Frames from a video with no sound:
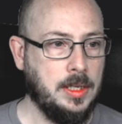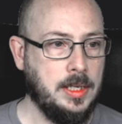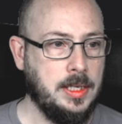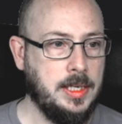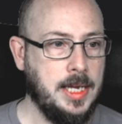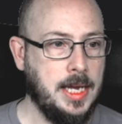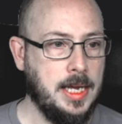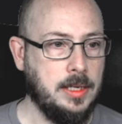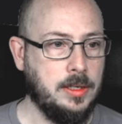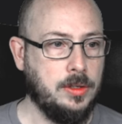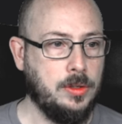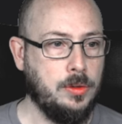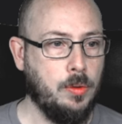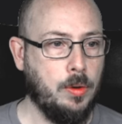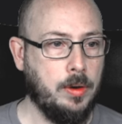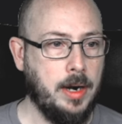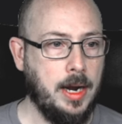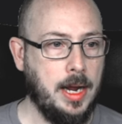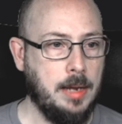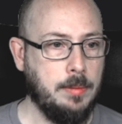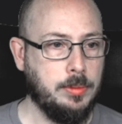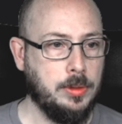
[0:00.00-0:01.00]
Yes, you are
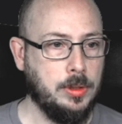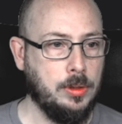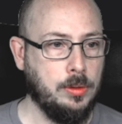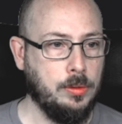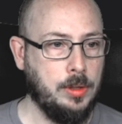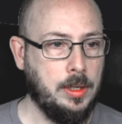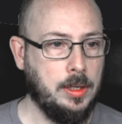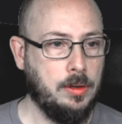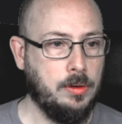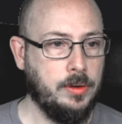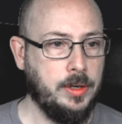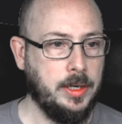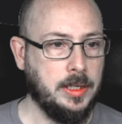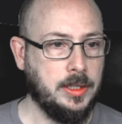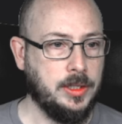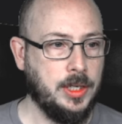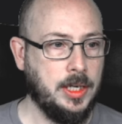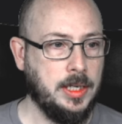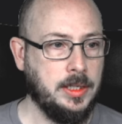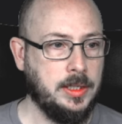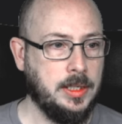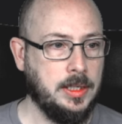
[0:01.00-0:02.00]
absolutely correct.
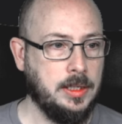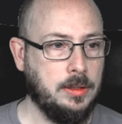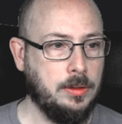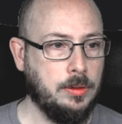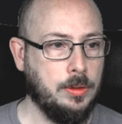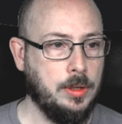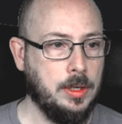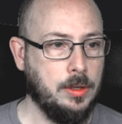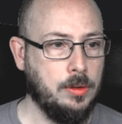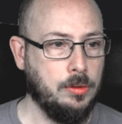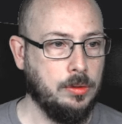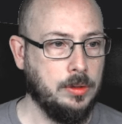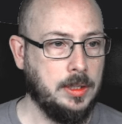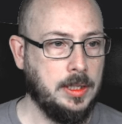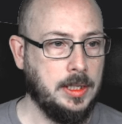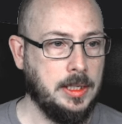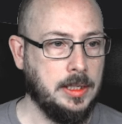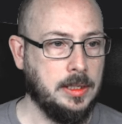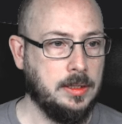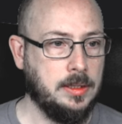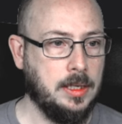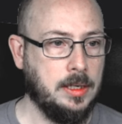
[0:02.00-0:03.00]
Changing to the anon key
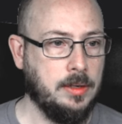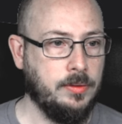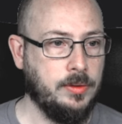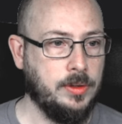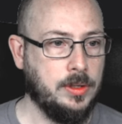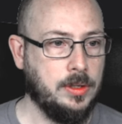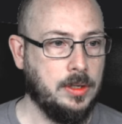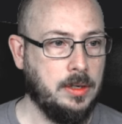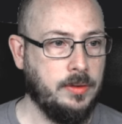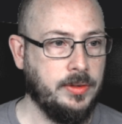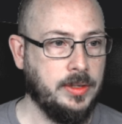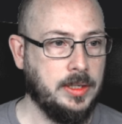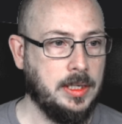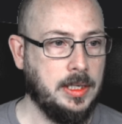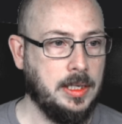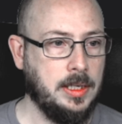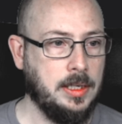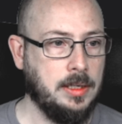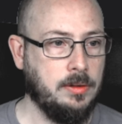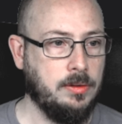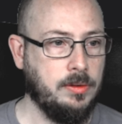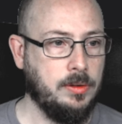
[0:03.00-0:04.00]
instead of the service
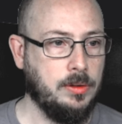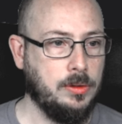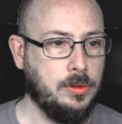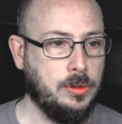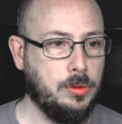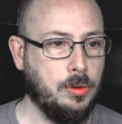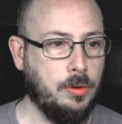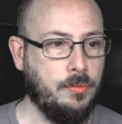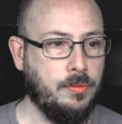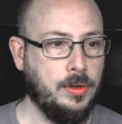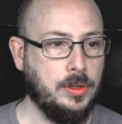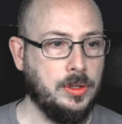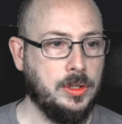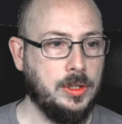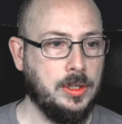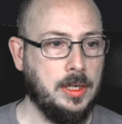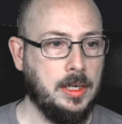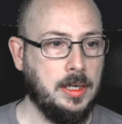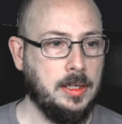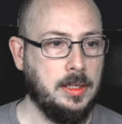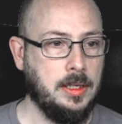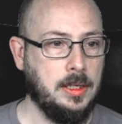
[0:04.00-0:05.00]
key will restore
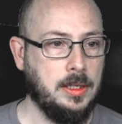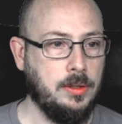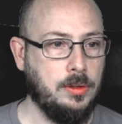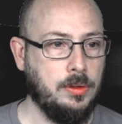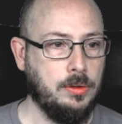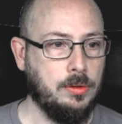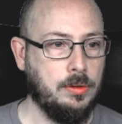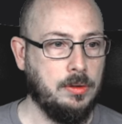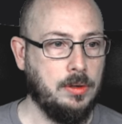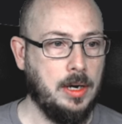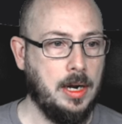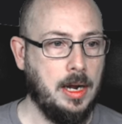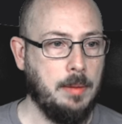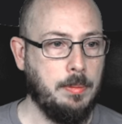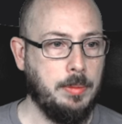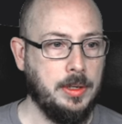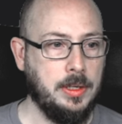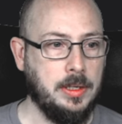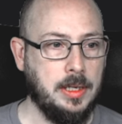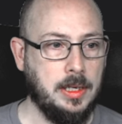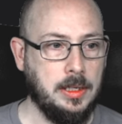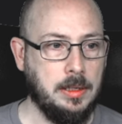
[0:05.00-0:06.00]
functionality to your app
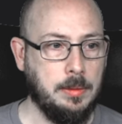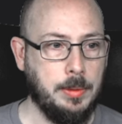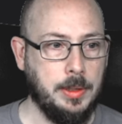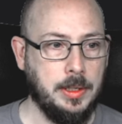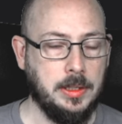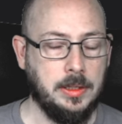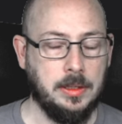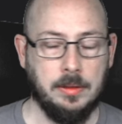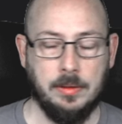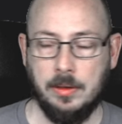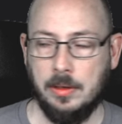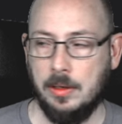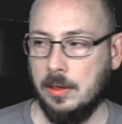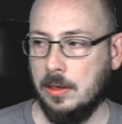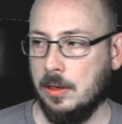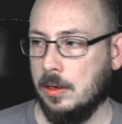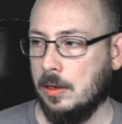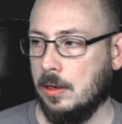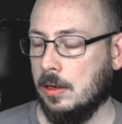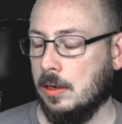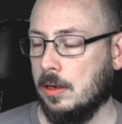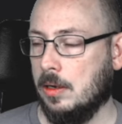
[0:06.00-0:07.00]
and database.
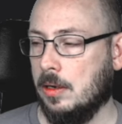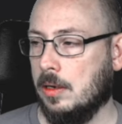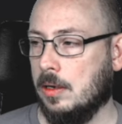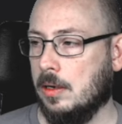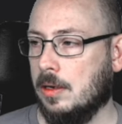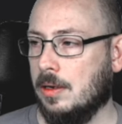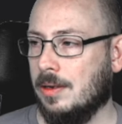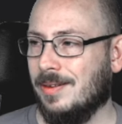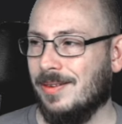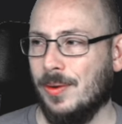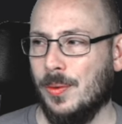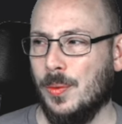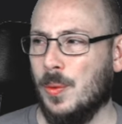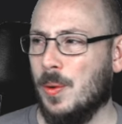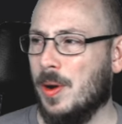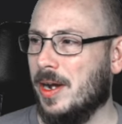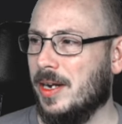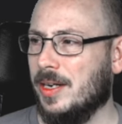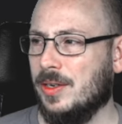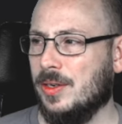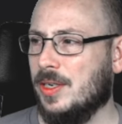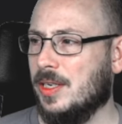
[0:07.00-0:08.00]

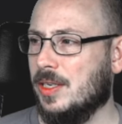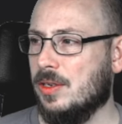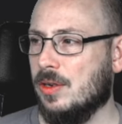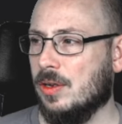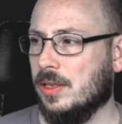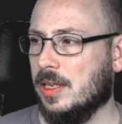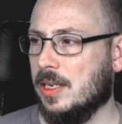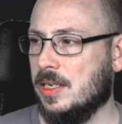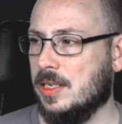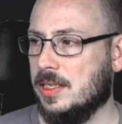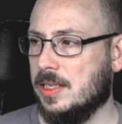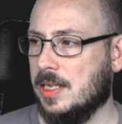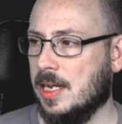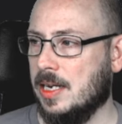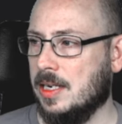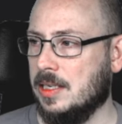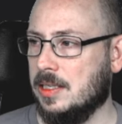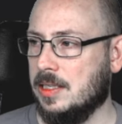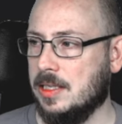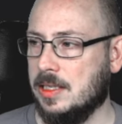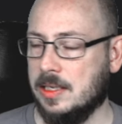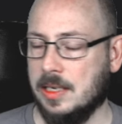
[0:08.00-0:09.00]
Why could it not understand
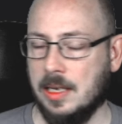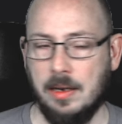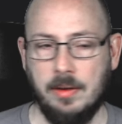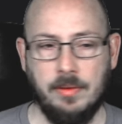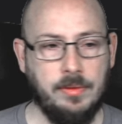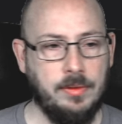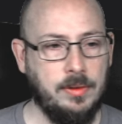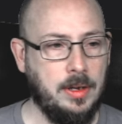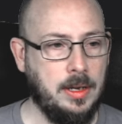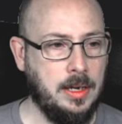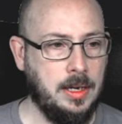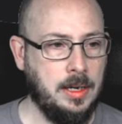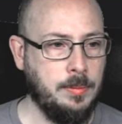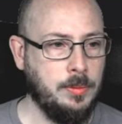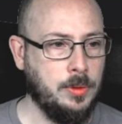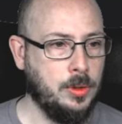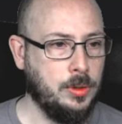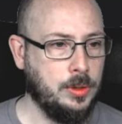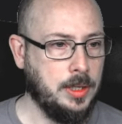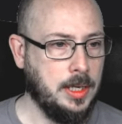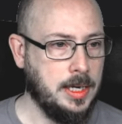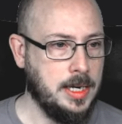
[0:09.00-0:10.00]
this itself? I'm
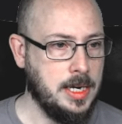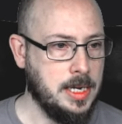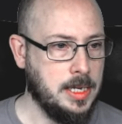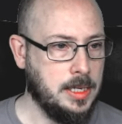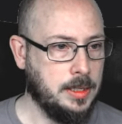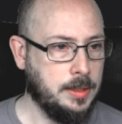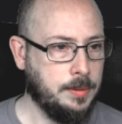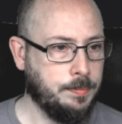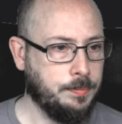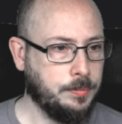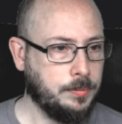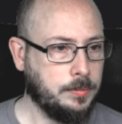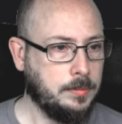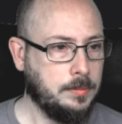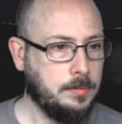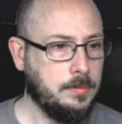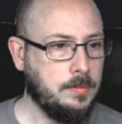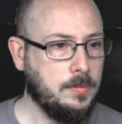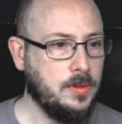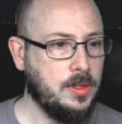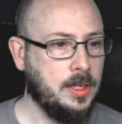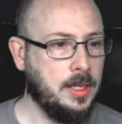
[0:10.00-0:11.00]
not getting it.
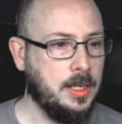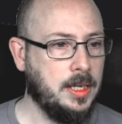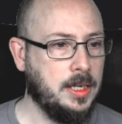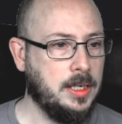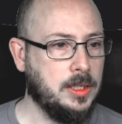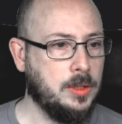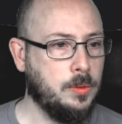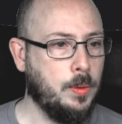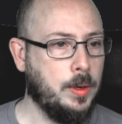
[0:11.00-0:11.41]
Here's